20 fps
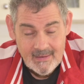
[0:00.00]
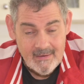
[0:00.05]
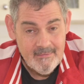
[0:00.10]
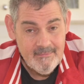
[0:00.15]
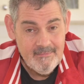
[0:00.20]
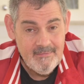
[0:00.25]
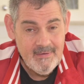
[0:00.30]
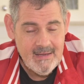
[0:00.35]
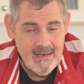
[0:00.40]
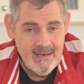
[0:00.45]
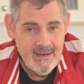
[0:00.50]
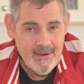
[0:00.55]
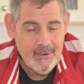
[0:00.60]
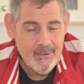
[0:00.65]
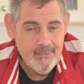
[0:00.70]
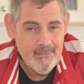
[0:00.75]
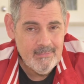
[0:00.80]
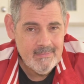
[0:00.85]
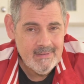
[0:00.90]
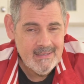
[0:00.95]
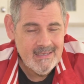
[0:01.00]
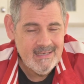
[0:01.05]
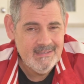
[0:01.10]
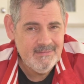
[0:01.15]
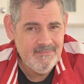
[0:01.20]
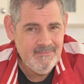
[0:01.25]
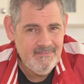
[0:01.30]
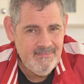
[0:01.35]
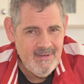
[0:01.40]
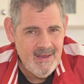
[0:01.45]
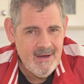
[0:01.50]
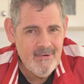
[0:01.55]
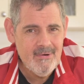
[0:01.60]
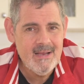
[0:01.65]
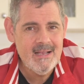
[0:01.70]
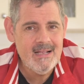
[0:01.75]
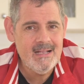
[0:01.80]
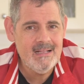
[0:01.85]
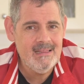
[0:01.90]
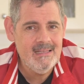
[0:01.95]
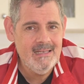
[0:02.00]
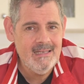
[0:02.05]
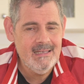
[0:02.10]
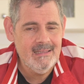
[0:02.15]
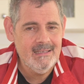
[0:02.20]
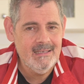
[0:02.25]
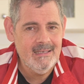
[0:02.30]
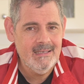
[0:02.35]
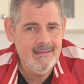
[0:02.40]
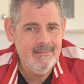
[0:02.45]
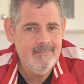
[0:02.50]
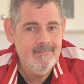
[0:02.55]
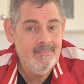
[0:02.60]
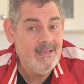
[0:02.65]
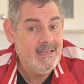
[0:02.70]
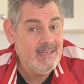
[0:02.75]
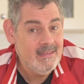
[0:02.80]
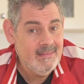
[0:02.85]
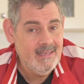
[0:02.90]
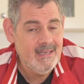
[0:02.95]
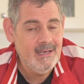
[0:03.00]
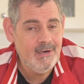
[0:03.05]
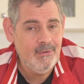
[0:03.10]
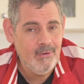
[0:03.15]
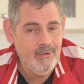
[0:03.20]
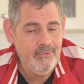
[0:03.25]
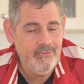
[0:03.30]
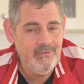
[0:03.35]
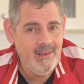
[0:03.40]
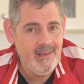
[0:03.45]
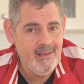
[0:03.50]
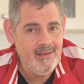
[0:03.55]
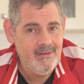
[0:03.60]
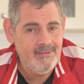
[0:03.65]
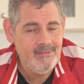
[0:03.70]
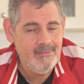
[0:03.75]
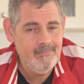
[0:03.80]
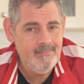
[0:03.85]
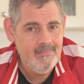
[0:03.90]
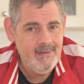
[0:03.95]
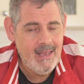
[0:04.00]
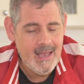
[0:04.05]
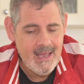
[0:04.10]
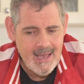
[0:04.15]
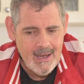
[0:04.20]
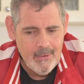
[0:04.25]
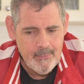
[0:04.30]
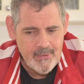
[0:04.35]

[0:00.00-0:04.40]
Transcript: video is very clearly in their crosshairs. Now, how